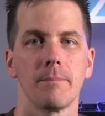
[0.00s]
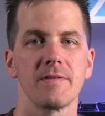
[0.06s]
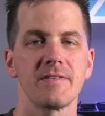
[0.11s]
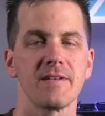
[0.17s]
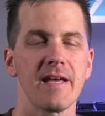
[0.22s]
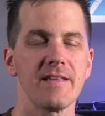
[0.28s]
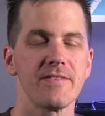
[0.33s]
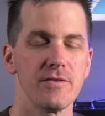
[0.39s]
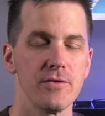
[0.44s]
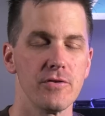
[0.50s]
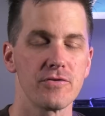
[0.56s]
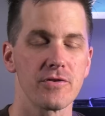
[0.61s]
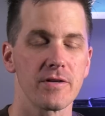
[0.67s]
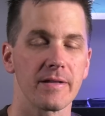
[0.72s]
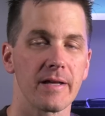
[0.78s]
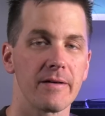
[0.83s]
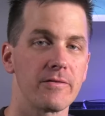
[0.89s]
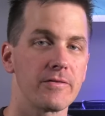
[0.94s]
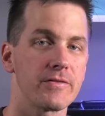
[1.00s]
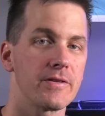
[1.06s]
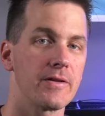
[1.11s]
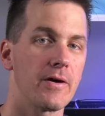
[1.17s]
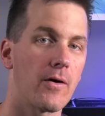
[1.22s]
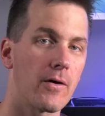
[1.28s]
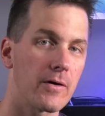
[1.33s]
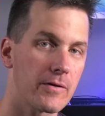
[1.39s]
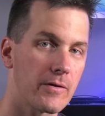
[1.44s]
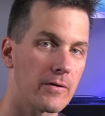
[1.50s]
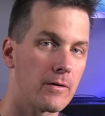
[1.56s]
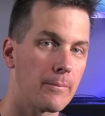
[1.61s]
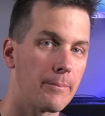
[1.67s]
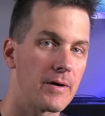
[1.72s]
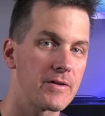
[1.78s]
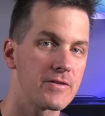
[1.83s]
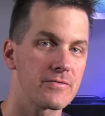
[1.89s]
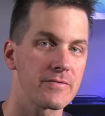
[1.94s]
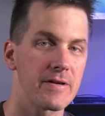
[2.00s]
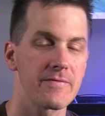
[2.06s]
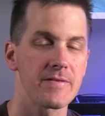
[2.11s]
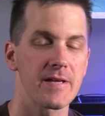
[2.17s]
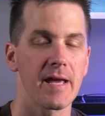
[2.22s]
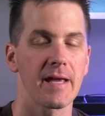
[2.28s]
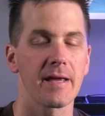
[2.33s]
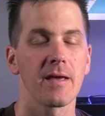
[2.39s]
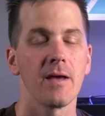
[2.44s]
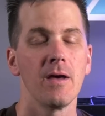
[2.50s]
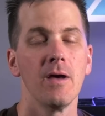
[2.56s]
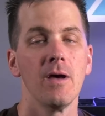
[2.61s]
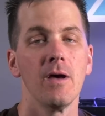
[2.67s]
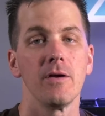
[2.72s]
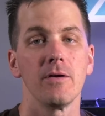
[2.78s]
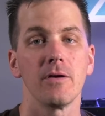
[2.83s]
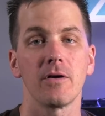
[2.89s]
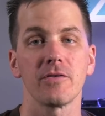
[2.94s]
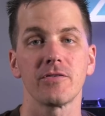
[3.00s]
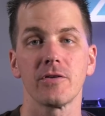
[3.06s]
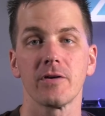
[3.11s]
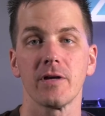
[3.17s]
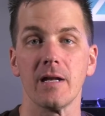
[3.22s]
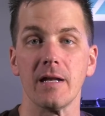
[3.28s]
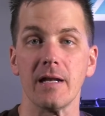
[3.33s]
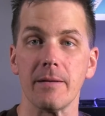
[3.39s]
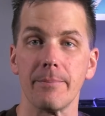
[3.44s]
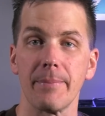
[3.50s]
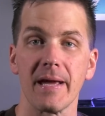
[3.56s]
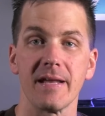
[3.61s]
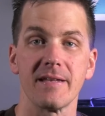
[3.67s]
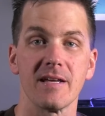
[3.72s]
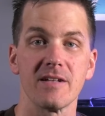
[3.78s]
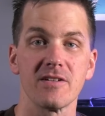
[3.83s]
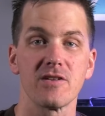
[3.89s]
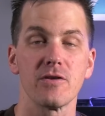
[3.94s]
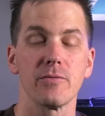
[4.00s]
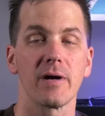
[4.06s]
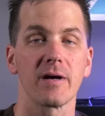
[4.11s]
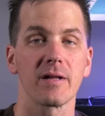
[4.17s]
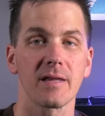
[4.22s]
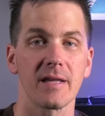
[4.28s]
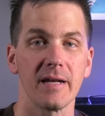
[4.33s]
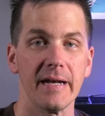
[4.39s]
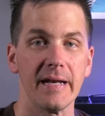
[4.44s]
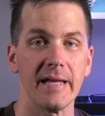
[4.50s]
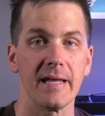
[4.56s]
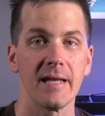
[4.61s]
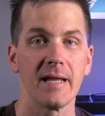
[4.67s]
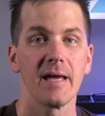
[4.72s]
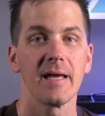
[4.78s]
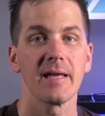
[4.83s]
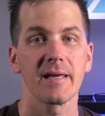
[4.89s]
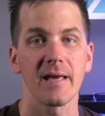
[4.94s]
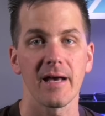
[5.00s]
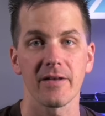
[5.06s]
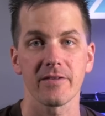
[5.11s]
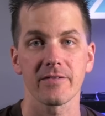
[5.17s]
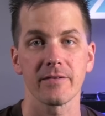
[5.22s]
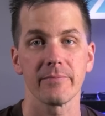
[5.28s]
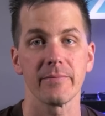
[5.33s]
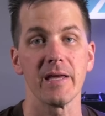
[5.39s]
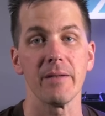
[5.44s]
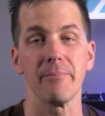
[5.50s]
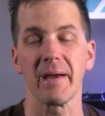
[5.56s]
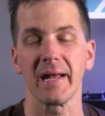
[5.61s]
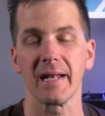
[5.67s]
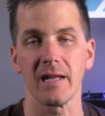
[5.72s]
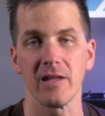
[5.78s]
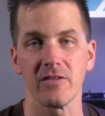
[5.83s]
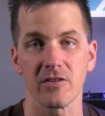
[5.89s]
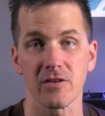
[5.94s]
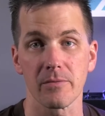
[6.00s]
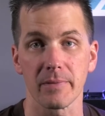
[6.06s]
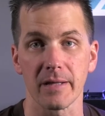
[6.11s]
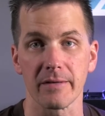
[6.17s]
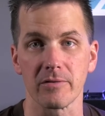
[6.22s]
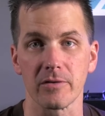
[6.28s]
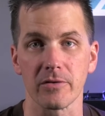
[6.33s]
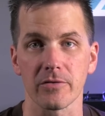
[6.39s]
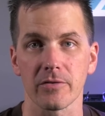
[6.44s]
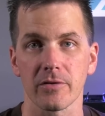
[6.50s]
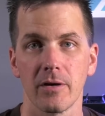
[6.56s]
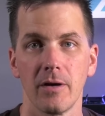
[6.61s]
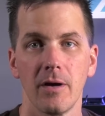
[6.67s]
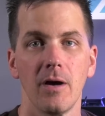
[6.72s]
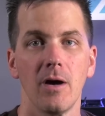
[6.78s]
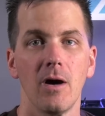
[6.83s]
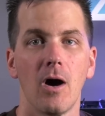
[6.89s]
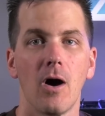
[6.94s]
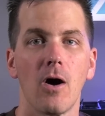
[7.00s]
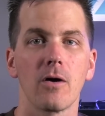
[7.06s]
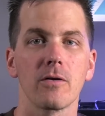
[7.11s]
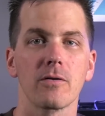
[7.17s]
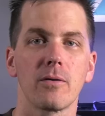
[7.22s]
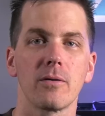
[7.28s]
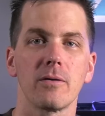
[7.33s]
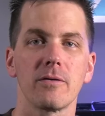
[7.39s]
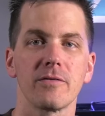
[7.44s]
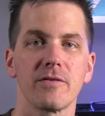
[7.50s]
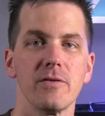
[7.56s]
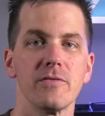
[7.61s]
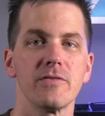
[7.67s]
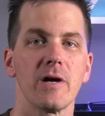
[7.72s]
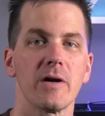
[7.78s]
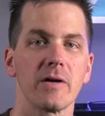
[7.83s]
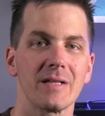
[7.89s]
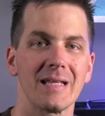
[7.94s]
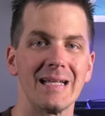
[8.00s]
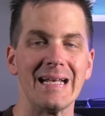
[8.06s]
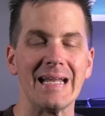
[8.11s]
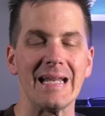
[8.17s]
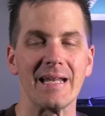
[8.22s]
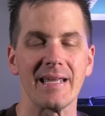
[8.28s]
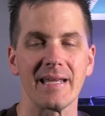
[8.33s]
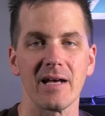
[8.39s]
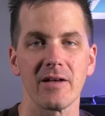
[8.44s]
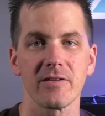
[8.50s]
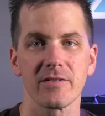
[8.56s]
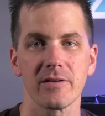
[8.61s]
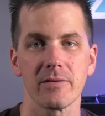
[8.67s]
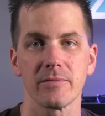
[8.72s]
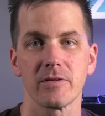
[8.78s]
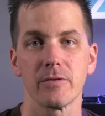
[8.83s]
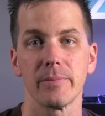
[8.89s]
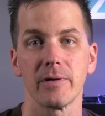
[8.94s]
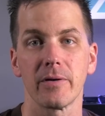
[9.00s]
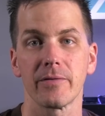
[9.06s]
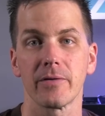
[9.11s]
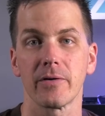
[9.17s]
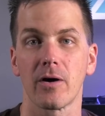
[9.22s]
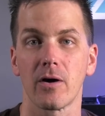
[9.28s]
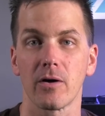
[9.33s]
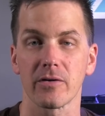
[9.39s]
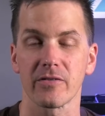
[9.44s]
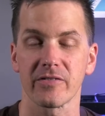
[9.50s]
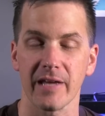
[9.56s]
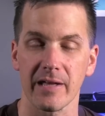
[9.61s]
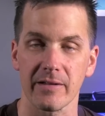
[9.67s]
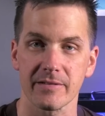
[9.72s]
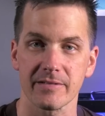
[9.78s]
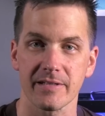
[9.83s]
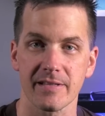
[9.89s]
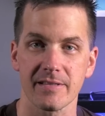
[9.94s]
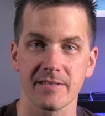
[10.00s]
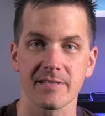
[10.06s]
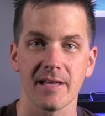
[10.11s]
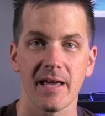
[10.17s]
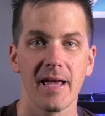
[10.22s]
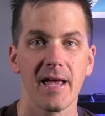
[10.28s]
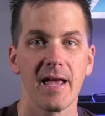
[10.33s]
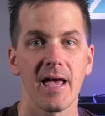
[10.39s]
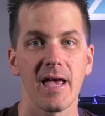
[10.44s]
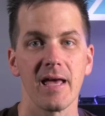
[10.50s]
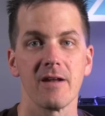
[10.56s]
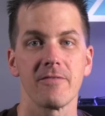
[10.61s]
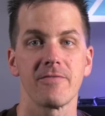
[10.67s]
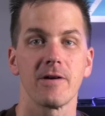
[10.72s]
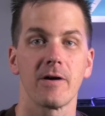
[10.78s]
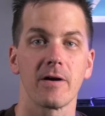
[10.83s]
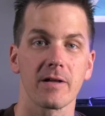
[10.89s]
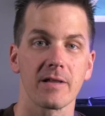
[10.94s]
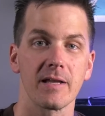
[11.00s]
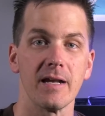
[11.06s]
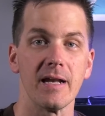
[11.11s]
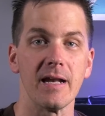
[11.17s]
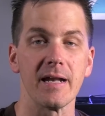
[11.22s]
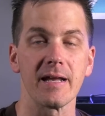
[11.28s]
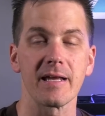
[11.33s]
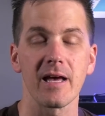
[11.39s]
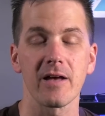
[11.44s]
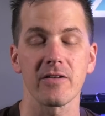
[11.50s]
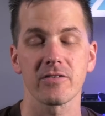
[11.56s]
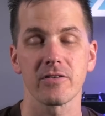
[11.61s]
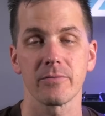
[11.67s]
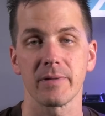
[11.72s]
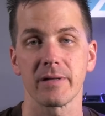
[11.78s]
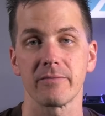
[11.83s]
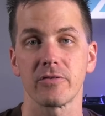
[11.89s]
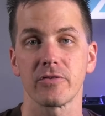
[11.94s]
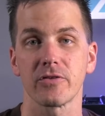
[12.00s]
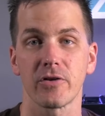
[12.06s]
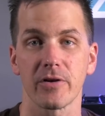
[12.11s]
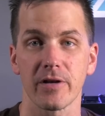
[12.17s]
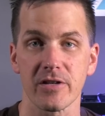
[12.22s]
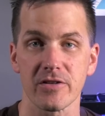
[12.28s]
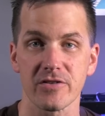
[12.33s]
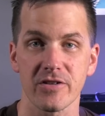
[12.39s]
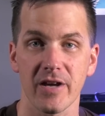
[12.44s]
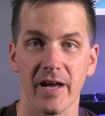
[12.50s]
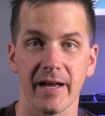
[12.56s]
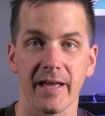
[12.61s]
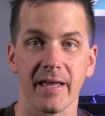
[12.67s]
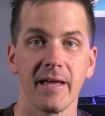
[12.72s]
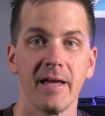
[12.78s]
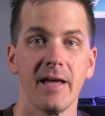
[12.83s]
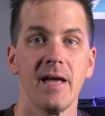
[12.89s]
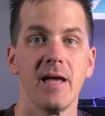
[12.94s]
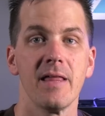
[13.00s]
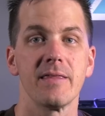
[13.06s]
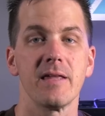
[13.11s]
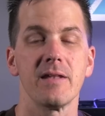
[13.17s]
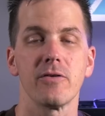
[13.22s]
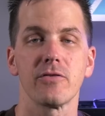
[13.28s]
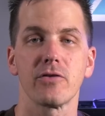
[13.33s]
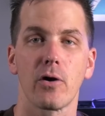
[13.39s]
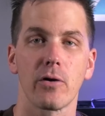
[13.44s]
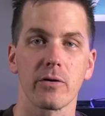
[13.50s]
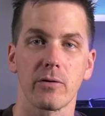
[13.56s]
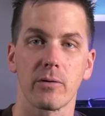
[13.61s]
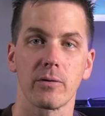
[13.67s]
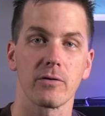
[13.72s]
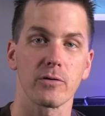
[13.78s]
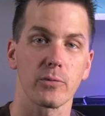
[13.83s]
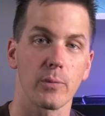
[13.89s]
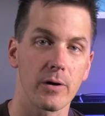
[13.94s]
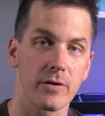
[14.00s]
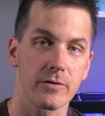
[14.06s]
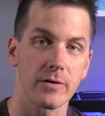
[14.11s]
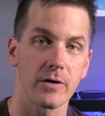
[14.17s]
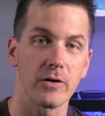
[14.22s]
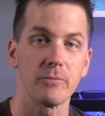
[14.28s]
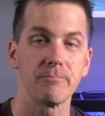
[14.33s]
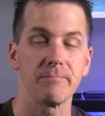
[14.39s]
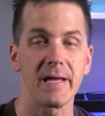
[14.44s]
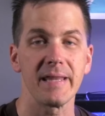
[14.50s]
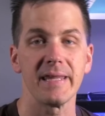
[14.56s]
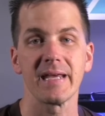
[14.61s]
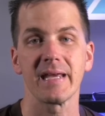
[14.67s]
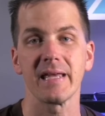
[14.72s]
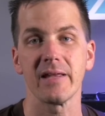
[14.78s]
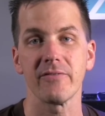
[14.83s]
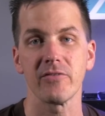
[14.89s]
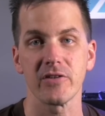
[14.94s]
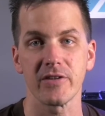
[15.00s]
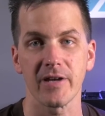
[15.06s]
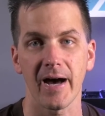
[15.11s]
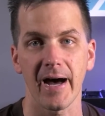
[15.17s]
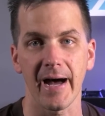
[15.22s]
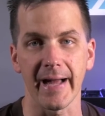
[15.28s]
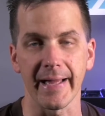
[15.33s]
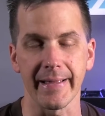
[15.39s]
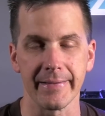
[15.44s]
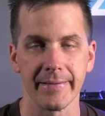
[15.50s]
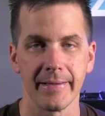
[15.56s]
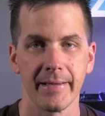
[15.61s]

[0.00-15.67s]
Besides nutrient levels in the hard coral budget reef tank, you're also going to need to pay attention to alkalinity, calcium, and magnesium levels. Hard corals use alkalinity and calcium to build their hard skeletons, and if your alkalinity and calcium levels aren't in check, then those hard corals won't grow and they can even die.